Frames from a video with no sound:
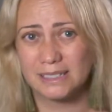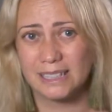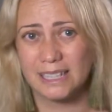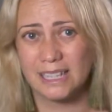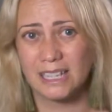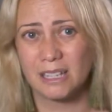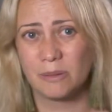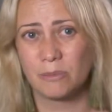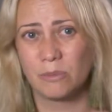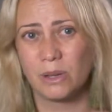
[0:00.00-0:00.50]

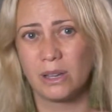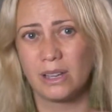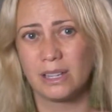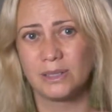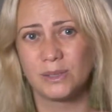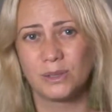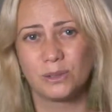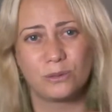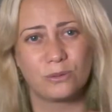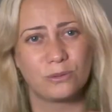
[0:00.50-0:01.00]

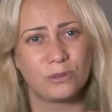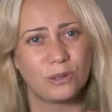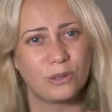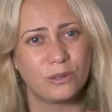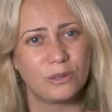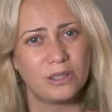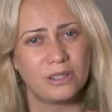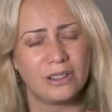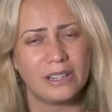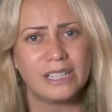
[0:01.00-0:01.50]
I'd sort of
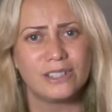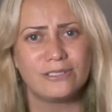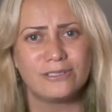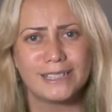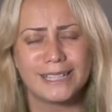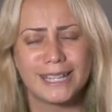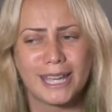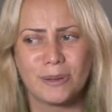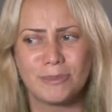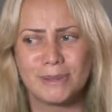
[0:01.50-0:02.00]

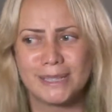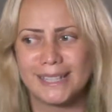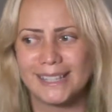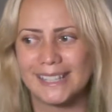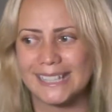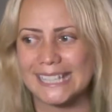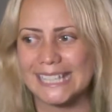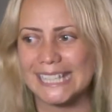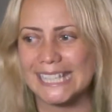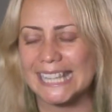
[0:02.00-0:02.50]
naively come in
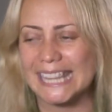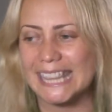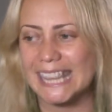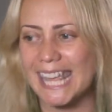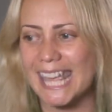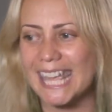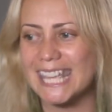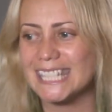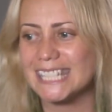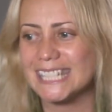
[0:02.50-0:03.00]
thinking
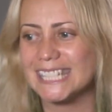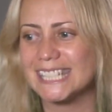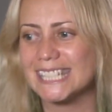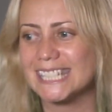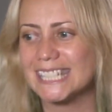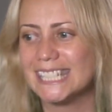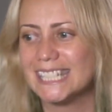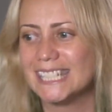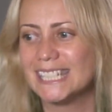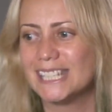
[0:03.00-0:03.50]

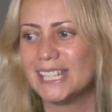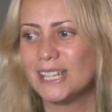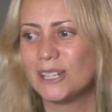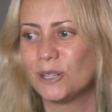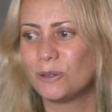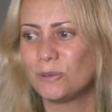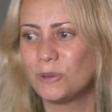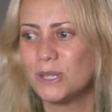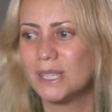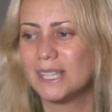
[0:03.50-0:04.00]
that,
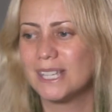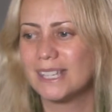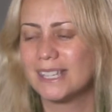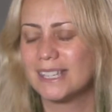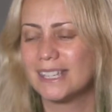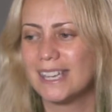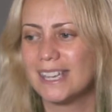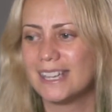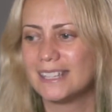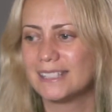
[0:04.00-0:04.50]

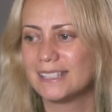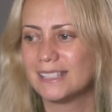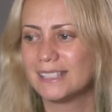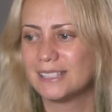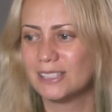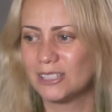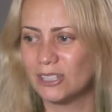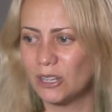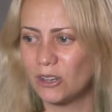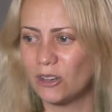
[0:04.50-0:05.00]
working as a
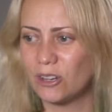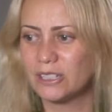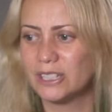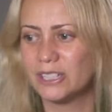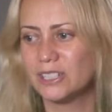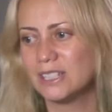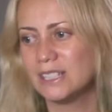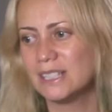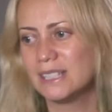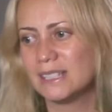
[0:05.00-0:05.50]

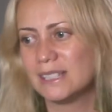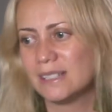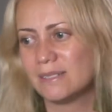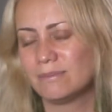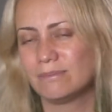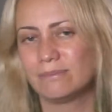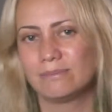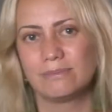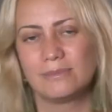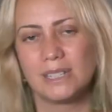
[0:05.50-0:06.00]
psychologist,
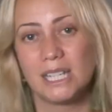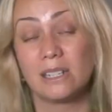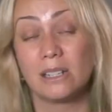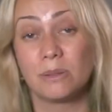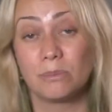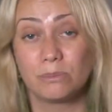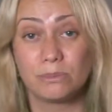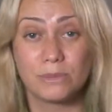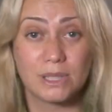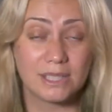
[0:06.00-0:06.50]
and
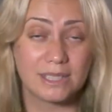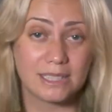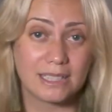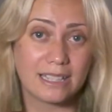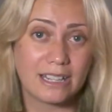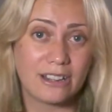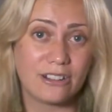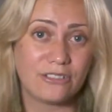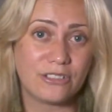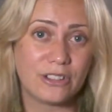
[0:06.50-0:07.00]
I'm just to
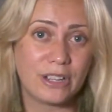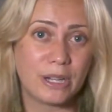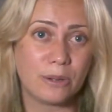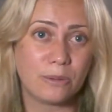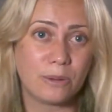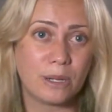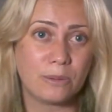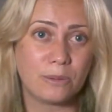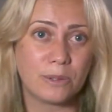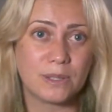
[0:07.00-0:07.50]

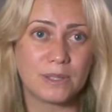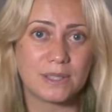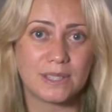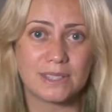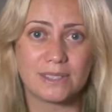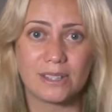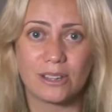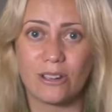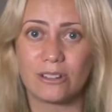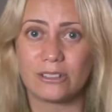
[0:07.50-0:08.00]
clarify, I work as a
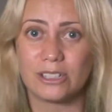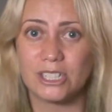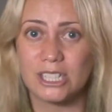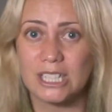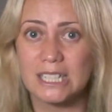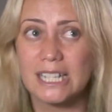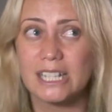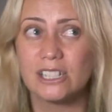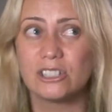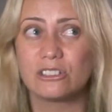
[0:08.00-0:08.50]

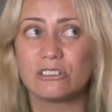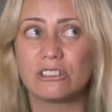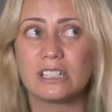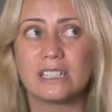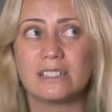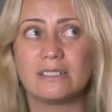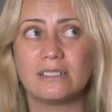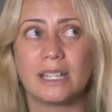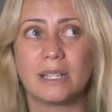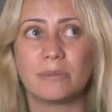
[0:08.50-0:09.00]
psychology
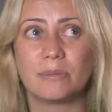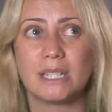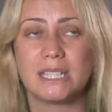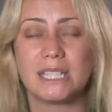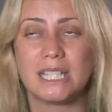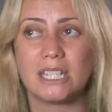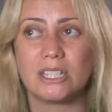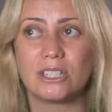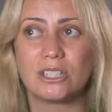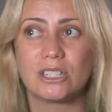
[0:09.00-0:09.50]
lecturer. I
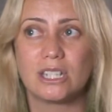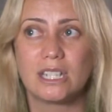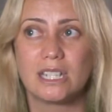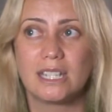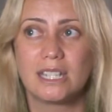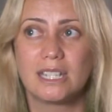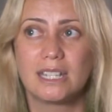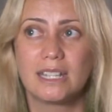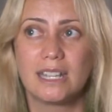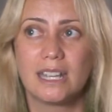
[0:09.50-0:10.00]
teach
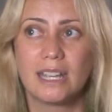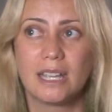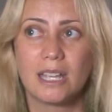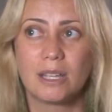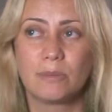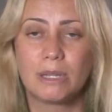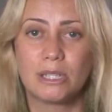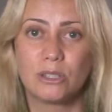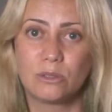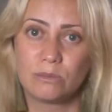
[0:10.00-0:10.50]

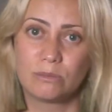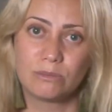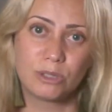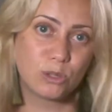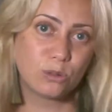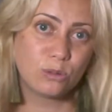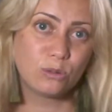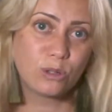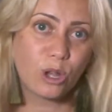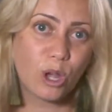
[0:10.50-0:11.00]
and
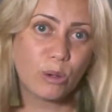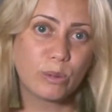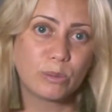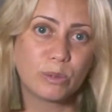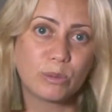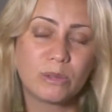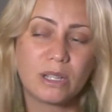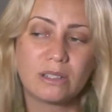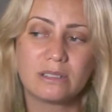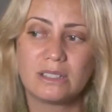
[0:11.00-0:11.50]
do kaupapa
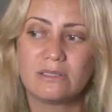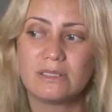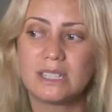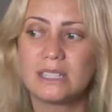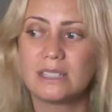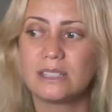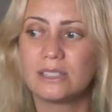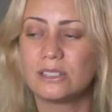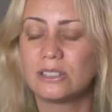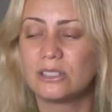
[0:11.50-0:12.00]
Māori
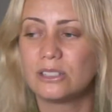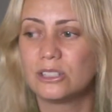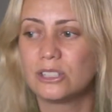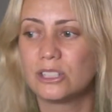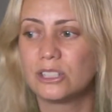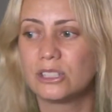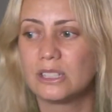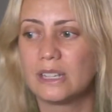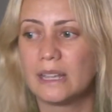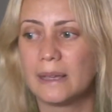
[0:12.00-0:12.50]

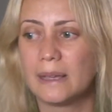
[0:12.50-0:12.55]
research.